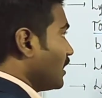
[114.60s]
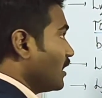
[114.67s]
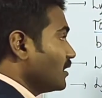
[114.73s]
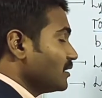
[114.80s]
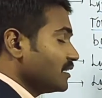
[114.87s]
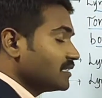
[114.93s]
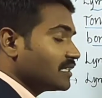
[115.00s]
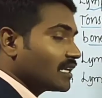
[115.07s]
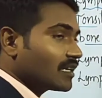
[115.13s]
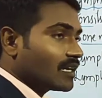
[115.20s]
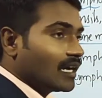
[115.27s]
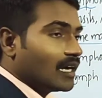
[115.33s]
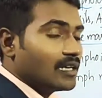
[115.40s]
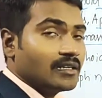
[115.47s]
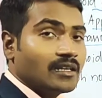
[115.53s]
These are
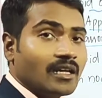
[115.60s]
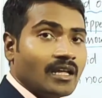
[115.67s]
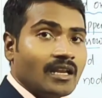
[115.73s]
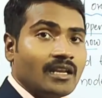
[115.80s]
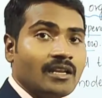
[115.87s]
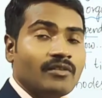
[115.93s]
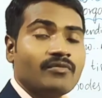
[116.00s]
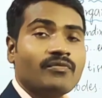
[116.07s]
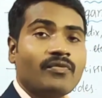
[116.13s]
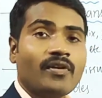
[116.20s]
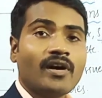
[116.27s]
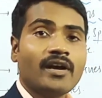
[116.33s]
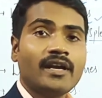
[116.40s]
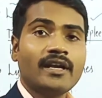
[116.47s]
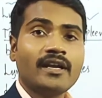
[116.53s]
called
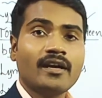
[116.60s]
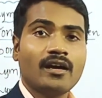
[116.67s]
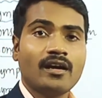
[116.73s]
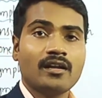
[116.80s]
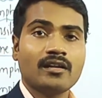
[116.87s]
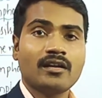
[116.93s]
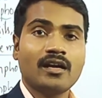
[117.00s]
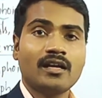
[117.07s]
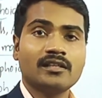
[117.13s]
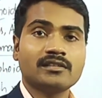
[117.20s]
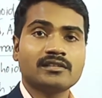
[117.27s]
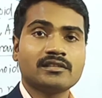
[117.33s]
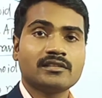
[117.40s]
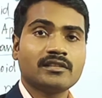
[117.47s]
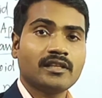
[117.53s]
lymphoid organs,
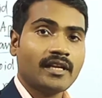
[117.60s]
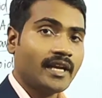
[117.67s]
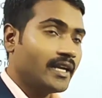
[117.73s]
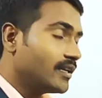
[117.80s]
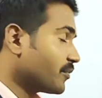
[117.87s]
right?